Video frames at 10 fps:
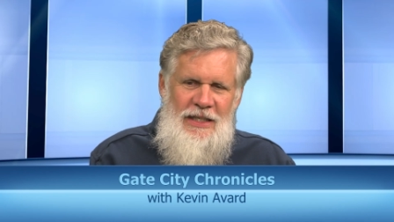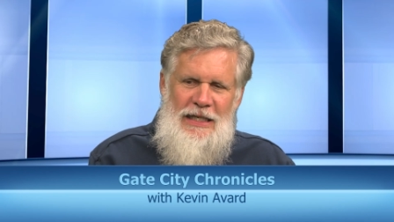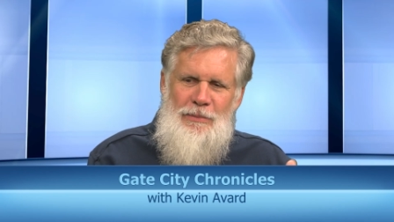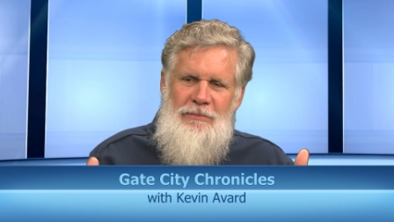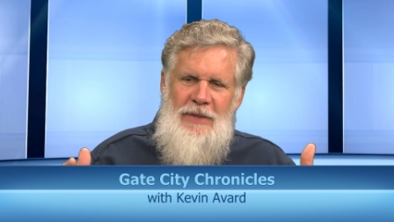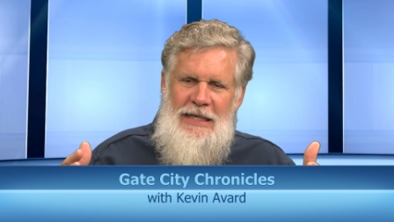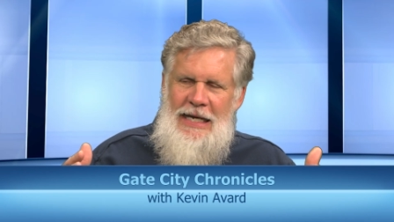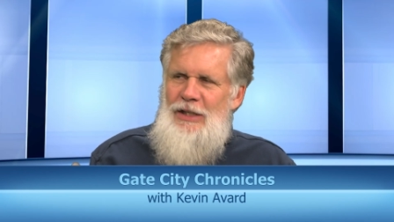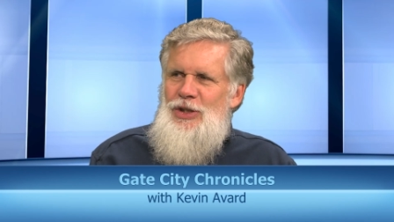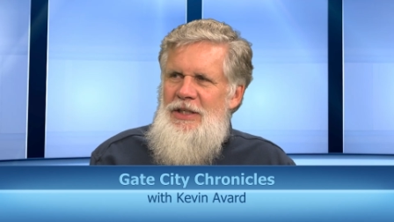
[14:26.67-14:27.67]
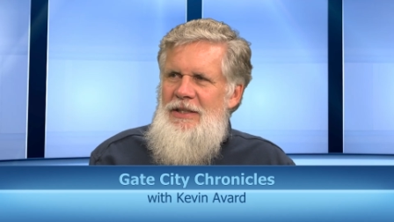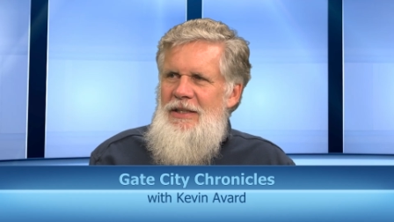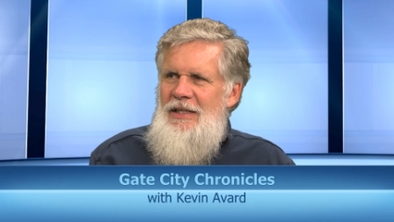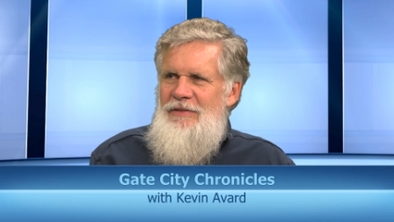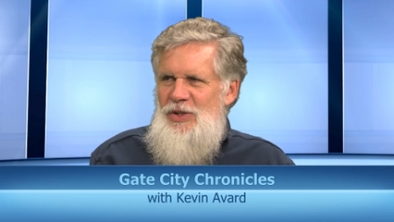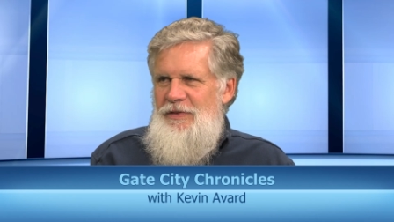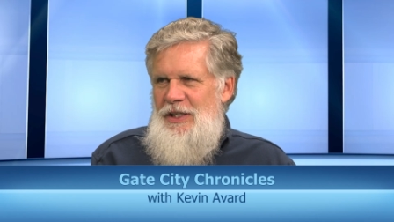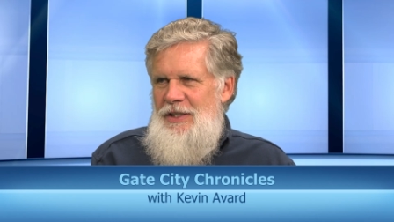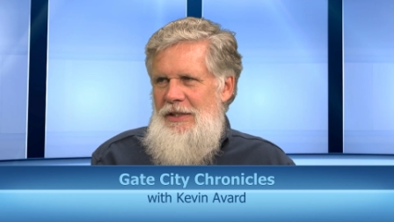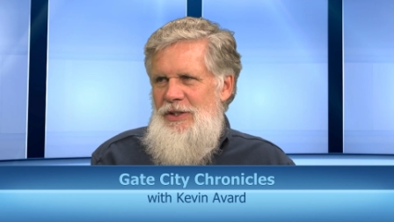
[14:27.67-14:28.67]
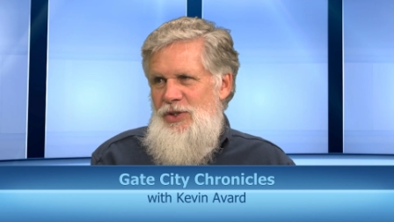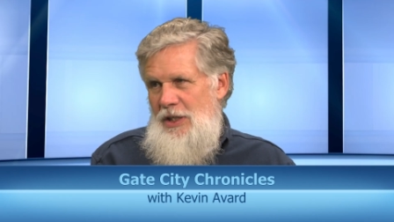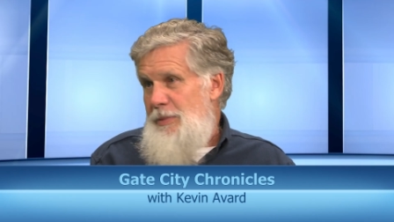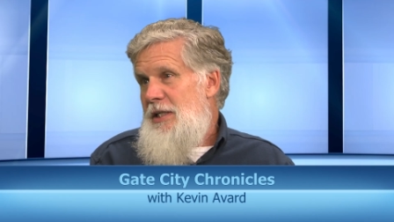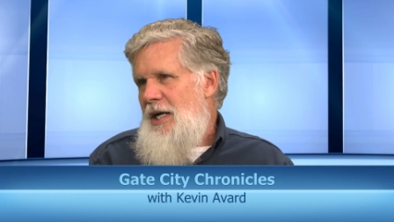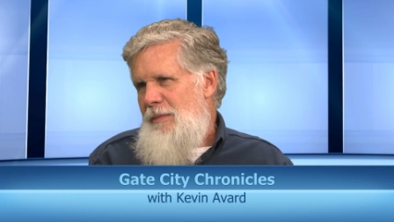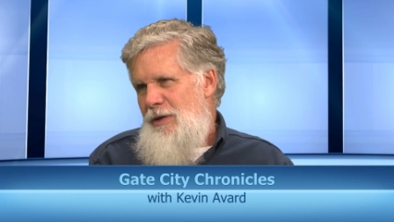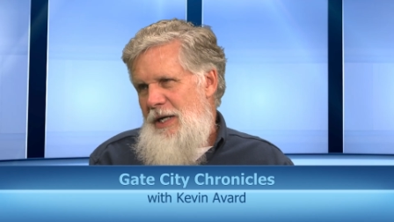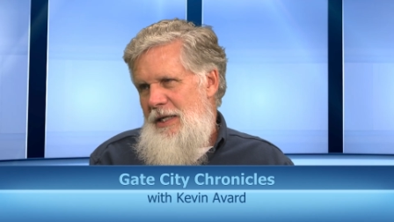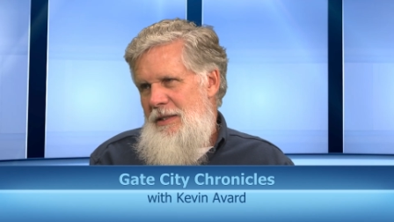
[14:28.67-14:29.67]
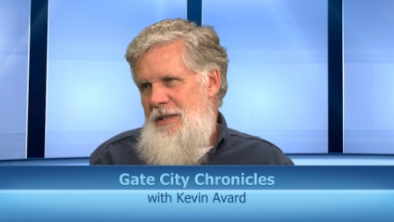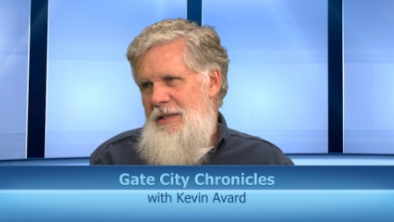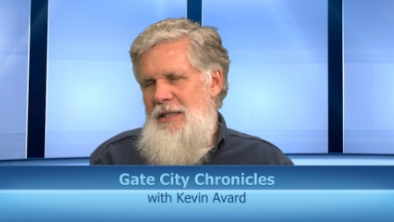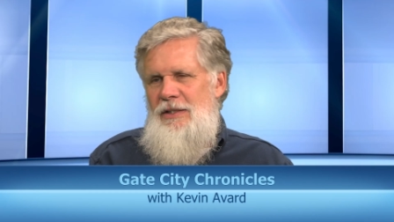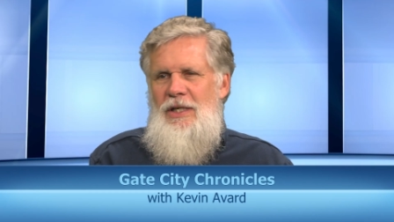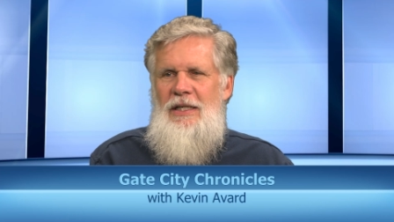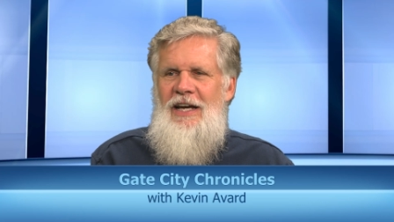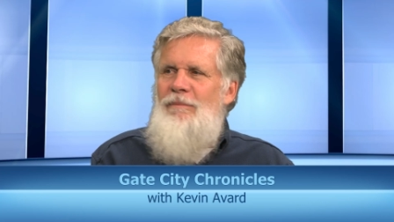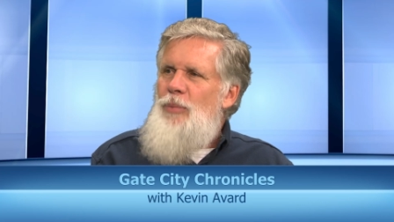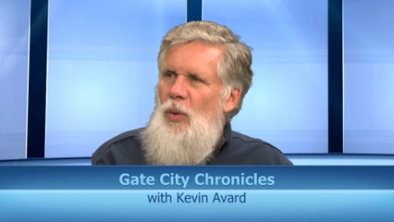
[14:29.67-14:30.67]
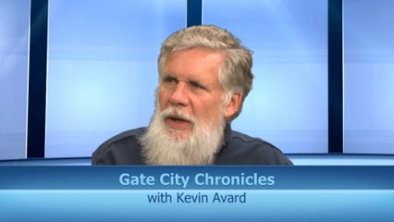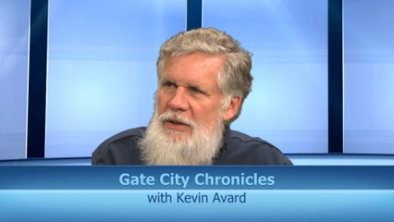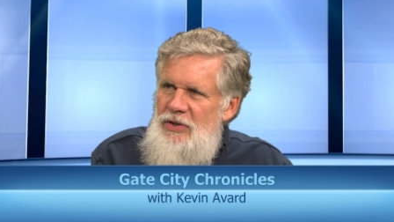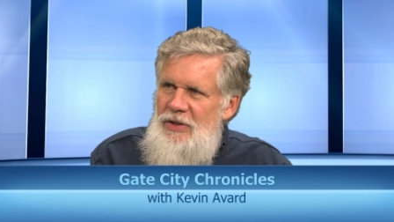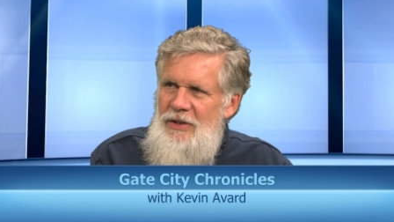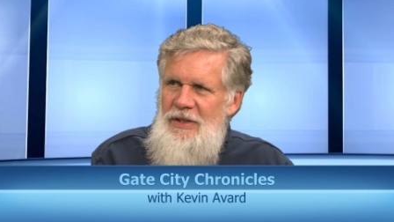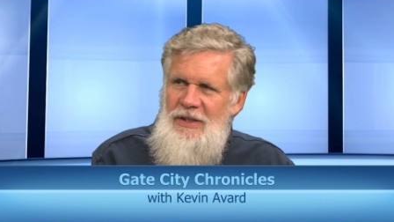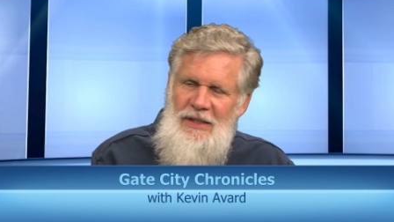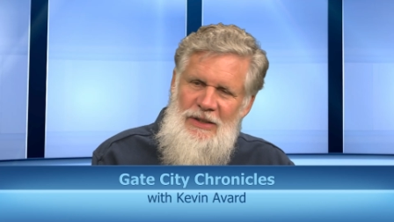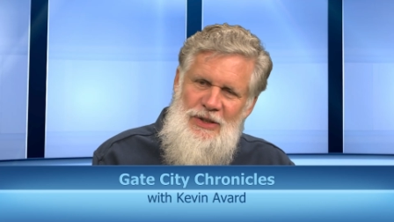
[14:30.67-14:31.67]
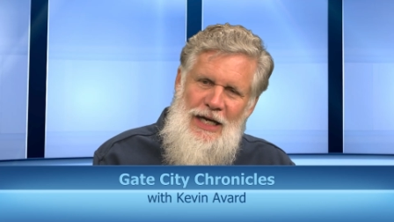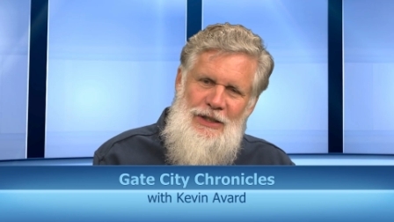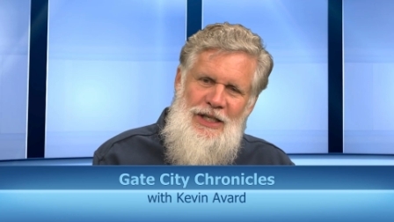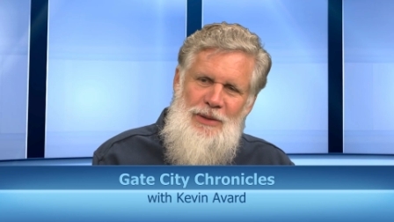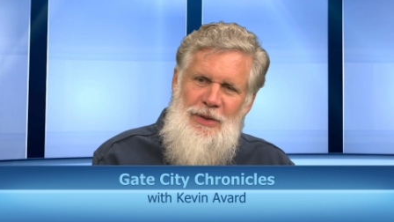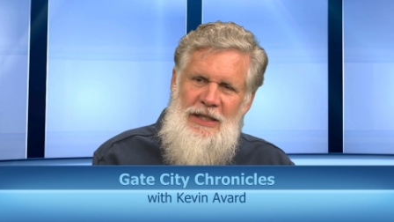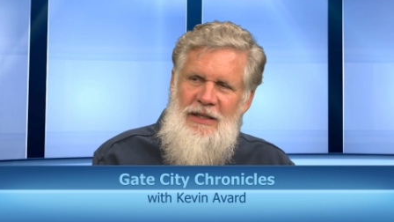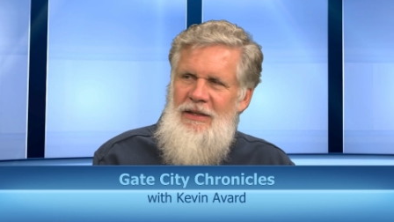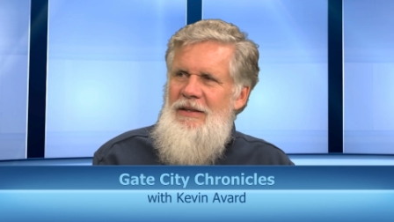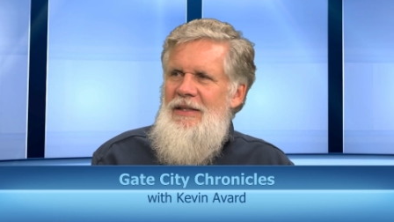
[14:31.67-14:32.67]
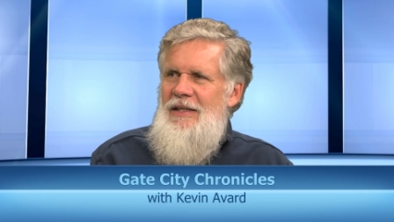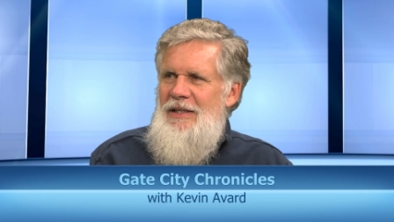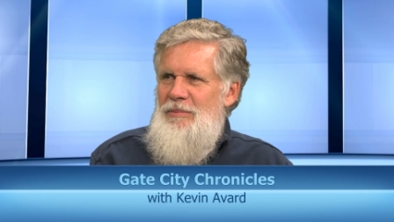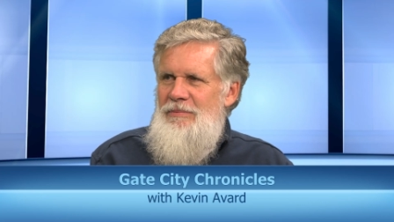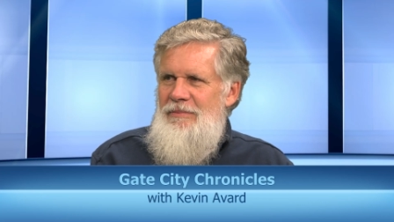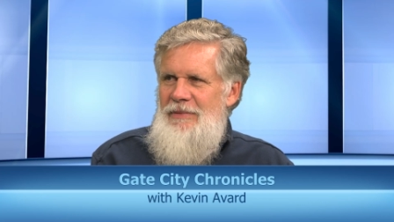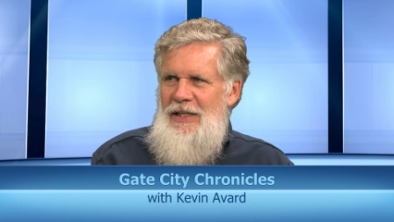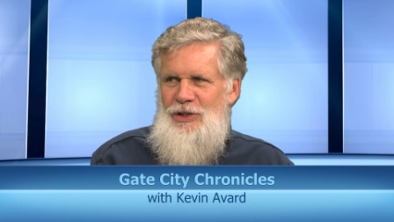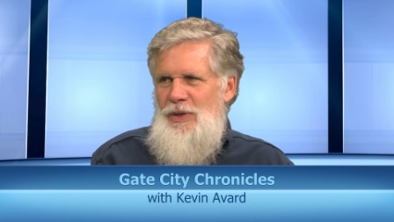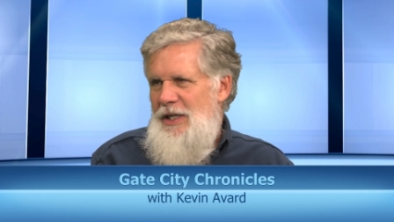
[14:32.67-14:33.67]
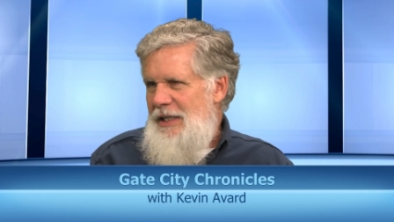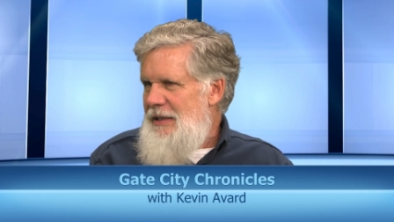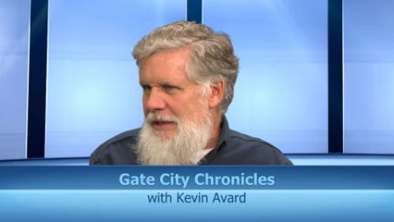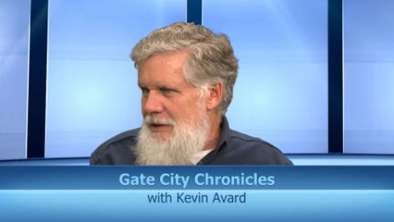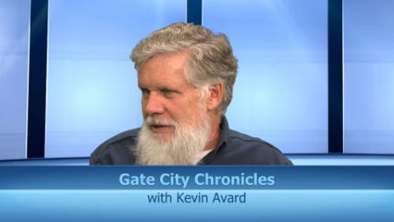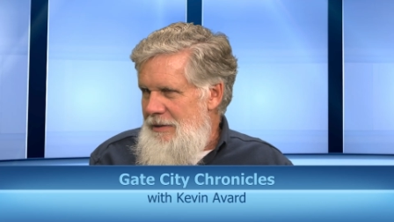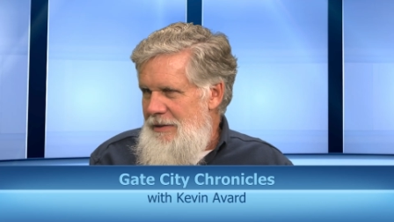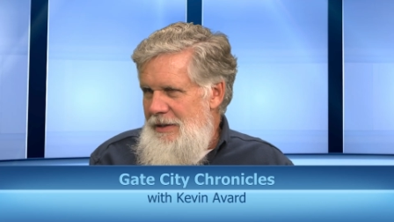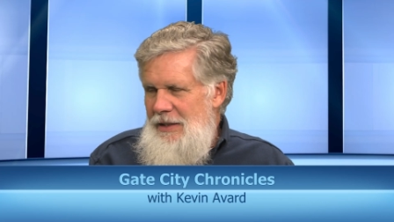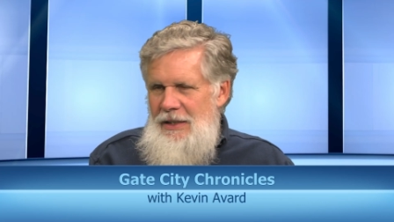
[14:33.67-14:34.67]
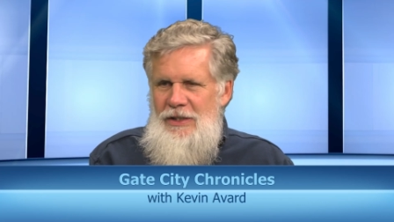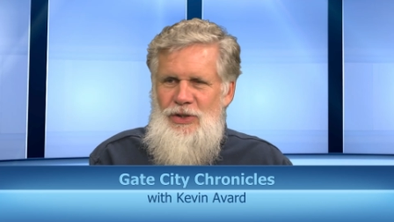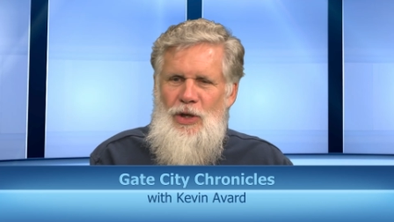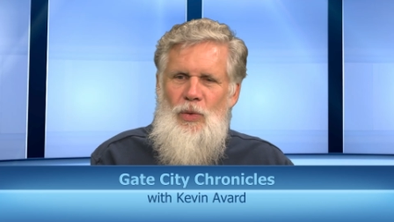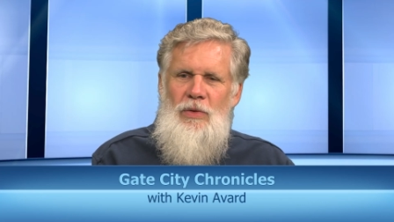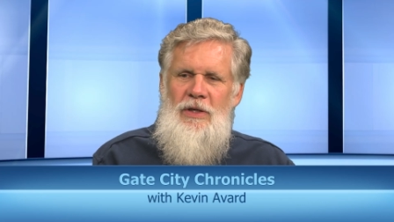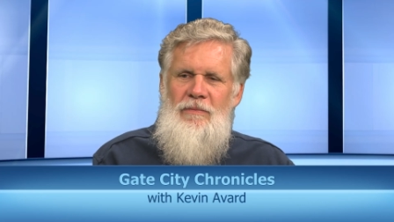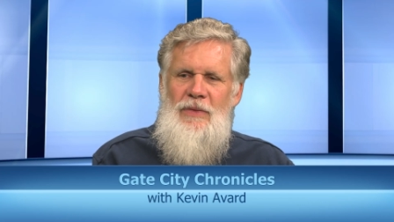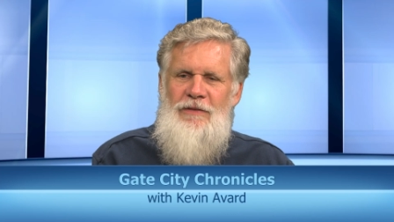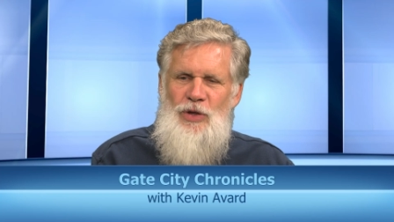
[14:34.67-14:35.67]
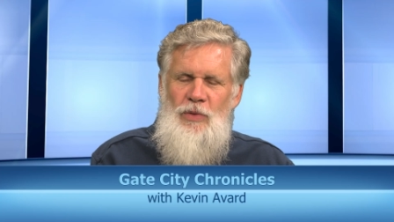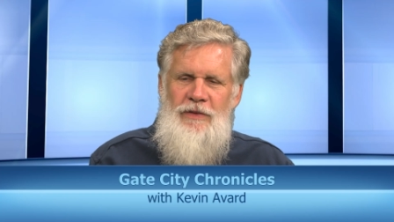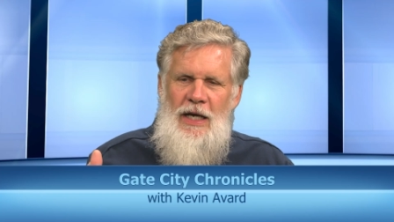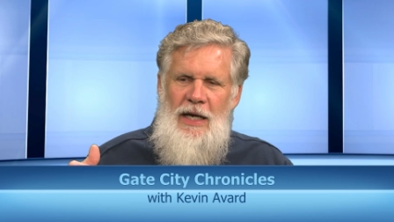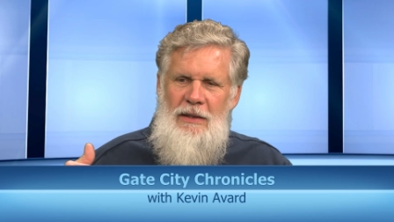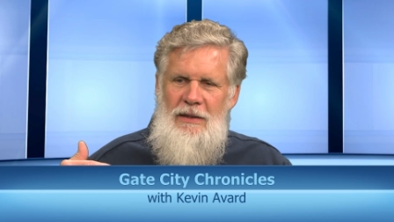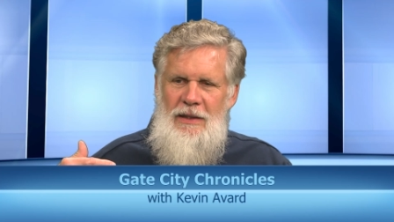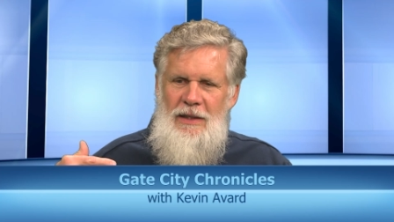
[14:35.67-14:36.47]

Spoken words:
An engine of this vintage, it's going to be carbureted. It's going to have points. It's not going to be electronic ignition. Yeah. So if you've got